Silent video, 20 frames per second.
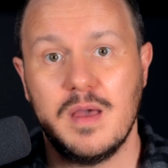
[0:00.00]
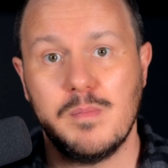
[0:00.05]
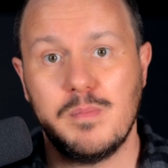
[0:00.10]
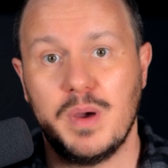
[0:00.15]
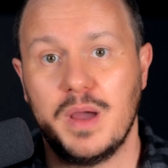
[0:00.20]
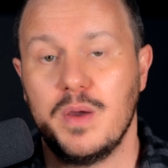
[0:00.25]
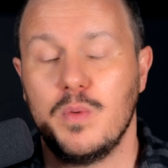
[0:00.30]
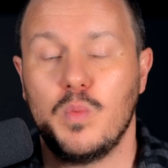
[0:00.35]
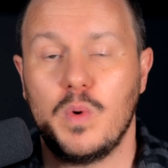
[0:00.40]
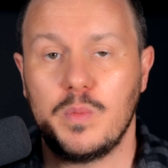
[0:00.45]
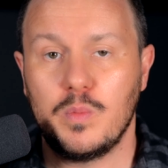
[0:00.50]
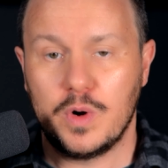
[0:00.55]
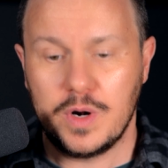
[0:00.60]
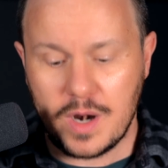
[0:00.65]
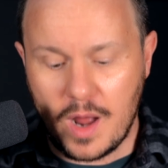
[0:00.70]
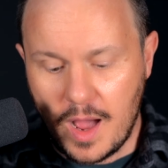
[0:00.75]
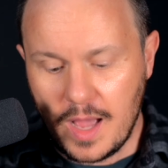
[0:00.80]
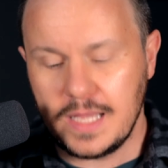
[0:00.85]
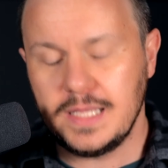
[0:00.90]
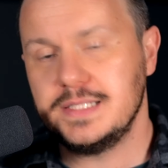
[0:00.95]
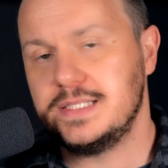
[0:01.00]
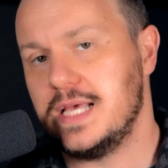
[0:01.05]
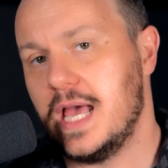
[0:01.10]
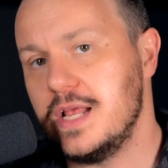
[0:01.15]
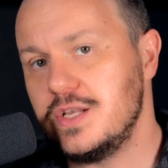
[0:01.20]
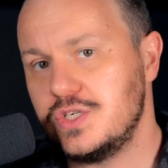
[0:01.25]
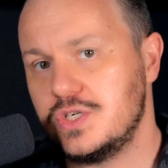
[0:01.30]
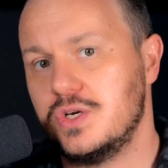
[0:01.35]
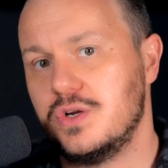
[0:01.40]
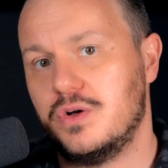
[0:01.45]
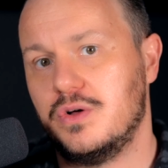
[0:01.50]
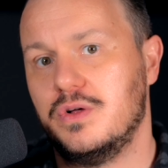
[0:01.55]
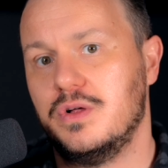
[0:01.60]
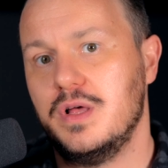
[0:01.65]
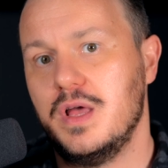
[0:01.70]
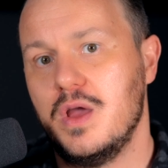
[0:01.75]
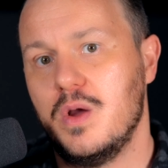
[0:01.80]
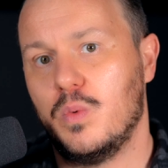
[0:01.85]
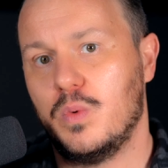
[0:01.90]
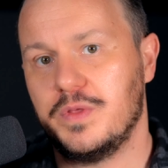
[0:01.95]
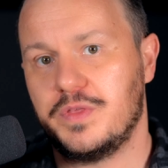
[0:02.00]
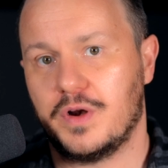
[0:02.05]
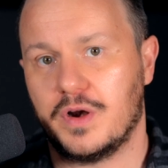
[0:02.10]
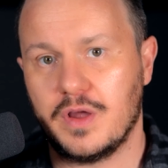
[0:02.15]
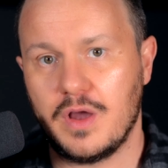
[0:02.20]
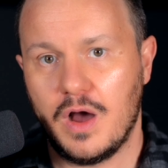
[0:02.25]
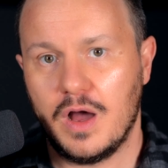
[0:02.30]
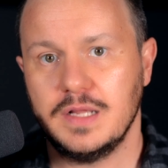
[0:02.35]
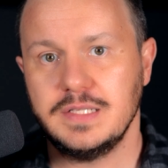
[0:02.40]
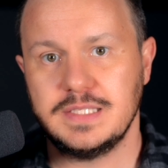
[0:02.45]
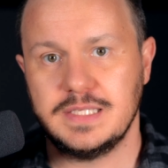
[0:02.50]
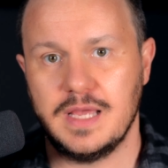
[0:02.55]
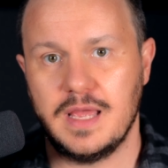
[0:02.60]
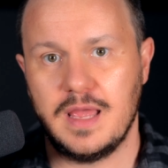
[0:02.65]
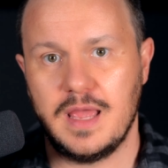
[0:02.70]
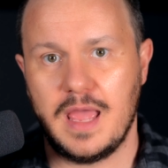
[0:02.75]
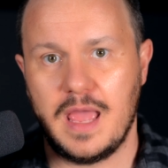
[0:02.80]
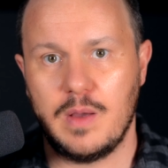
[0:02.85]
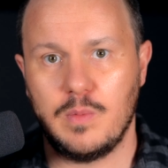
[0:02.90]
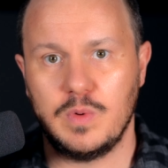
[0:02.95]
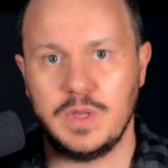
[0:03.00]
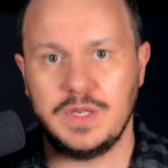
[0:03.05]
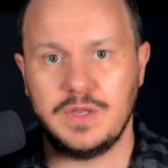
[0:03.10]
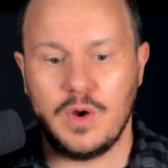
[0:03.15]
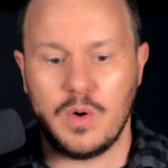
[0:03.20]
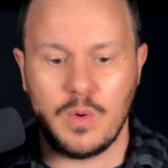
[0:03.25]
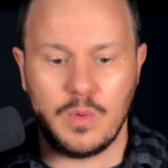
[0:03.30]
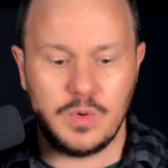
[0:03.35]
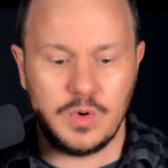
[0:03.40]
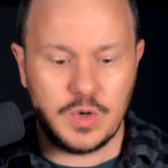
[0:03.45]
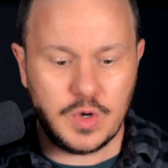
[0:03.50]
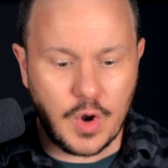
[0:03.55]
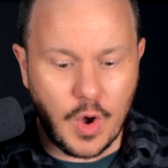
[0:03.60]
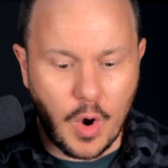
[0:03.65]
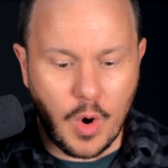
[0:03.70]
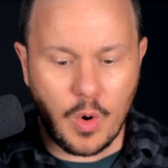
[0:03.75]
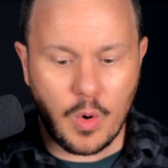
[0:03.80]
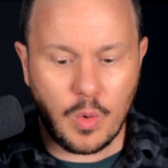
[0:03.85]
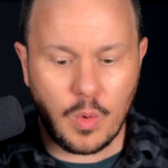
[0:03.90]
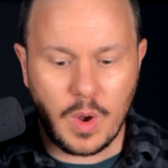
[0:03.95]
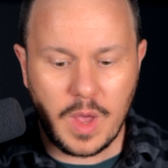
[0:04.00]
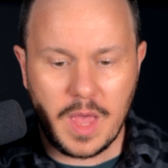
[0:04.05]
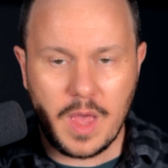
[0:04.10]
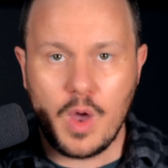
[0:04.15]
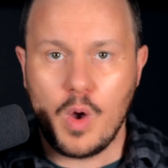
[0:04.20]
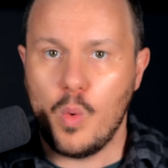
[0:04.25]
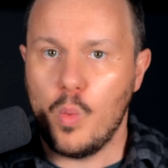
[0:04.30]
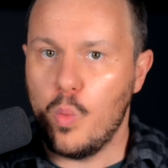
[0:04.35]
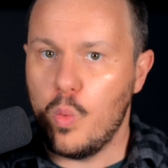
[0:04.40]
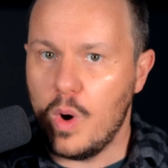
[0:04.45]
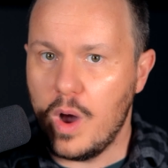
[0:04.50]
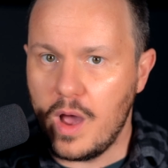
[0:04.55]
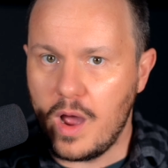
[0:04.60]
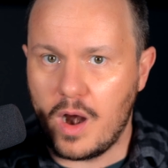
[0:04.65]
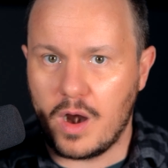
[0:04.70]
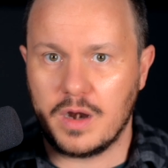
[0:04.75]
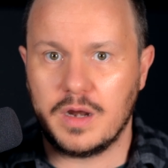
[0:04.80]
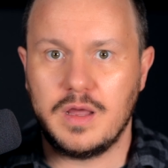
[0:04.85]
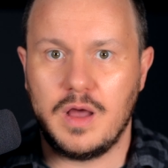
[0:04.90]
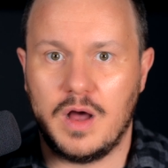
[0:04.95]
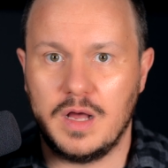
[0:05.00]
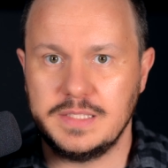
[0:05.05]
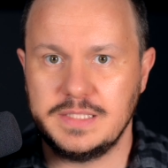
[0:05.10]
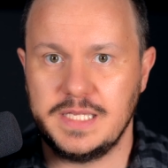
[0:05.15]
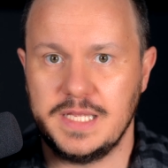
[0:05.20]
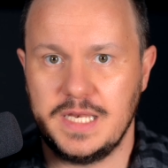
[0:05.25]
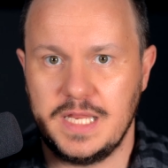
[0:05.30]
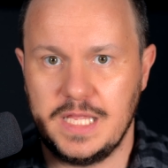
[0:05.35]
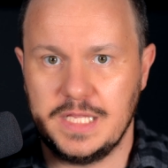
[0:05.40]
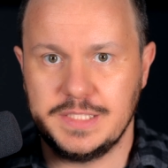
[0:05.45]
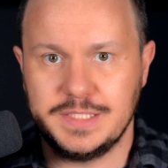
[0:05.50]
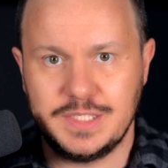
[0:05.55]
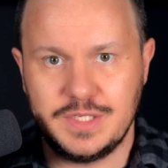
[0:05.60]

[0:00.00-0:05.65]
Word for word: But when we're not intentional with our content and we don't know what our content is